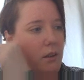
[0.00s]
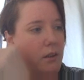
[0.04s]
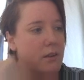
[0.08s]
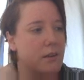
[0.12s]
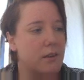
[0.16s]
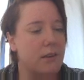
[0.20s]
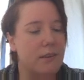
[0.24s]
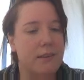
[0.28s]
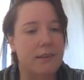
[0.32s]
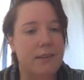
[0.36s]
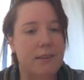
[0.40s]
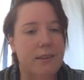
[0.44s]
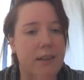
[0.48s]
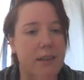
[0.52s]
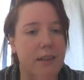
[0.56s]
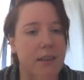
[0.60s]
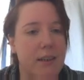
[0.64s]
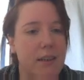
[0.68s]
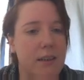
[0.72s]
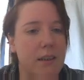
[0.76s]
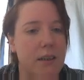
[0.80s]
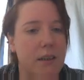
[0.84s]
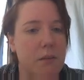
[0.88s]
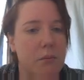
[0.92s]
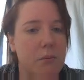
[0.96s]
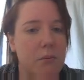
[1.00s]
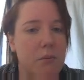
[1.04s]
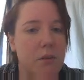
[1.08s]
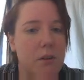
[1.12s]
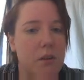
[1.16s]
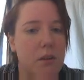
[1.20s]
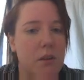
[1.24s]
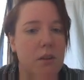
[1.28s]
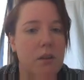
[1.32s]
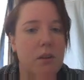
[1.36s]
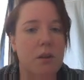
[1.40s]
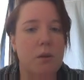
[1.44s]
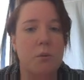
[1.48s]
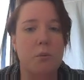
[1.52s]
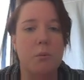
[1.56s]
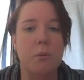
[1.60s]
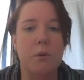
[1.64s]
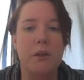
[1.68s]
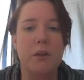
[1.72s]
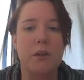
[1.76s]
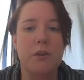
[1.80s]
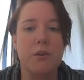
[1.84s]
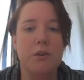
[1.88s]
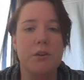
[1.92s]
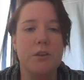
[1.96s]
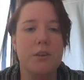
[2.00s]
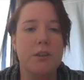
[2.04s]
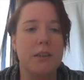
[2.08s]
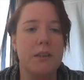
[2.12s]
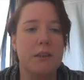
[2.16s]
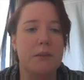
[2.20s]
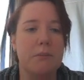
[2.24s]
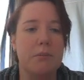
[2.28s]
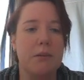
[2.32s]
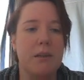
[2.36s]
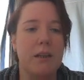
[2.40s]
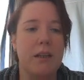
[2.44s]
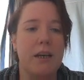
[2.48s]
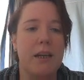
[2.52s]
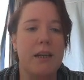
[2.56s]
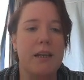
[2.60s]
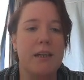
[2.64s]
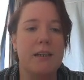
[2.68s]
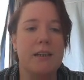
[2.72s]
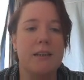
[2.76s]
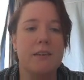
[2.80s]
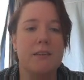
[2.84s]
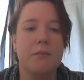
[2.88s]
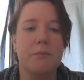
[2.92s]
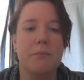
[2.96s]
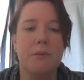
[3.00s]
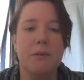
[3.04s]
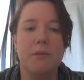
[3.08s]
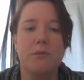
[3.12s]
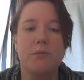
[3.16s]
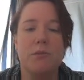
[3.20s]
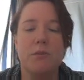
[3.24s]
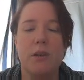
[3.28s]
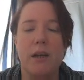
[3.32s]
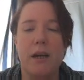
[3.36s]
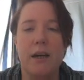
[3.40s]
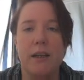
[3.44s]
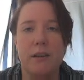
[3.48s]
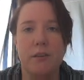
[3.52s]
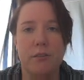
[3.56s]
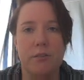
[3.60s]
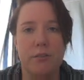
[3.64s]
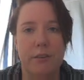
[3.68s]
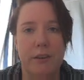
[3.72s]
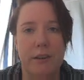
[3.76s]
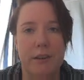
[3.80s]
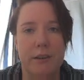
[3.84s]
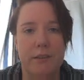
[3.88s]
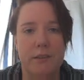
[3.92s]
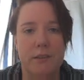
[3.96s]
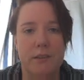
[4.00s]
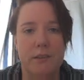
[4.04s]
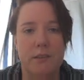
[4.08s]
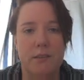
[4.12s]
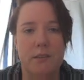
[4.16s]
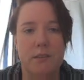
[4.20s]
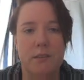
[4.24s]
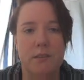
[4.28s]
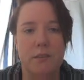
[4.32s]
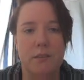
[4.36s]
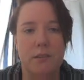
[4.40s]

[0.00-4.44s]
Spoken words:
The stadium we usually play is being renovated.